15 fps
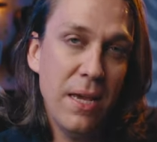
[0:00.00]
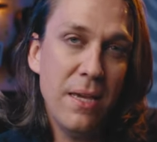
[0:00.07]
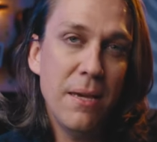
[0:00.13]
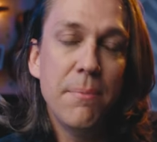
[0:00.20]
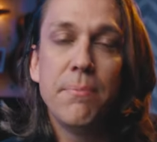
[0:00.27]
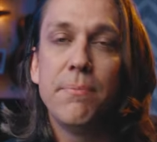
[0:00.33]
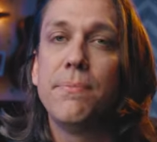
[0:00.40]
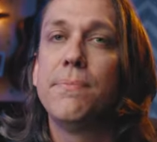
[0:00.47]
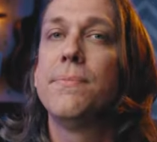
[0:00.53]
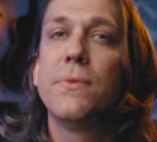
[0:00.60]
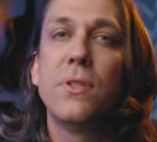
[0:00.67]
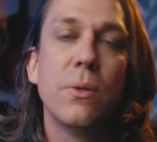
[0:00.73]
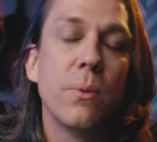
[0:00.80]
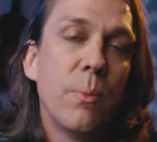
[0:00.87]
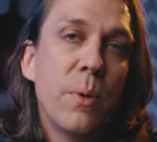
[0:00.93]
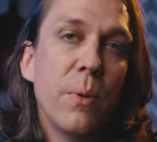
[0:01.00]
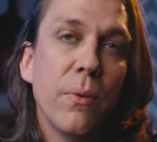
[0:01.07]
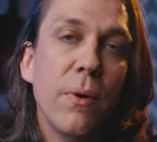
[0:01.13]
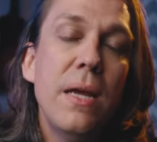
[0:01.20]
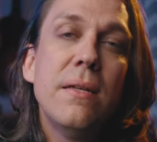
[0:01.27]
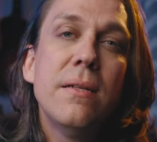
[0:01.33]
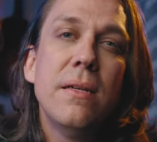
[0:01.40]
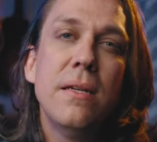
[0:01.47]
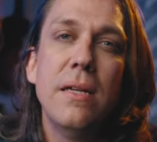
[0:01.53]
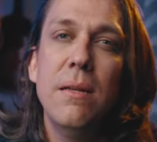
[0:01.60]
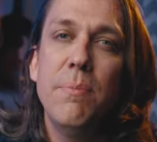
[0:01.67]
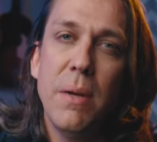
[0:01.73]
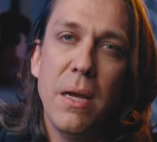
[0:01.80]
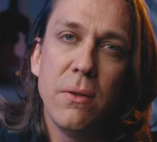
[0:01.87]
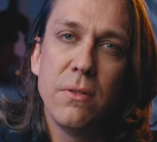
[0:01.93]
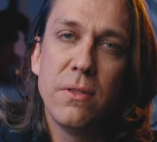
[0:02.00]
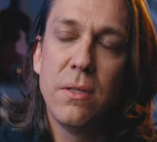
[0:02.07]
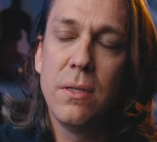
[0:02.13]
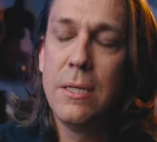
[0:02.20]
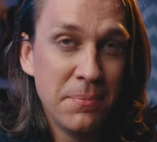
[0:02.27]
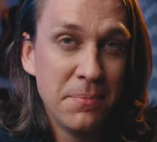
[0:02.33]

yep, we were right. It bounced.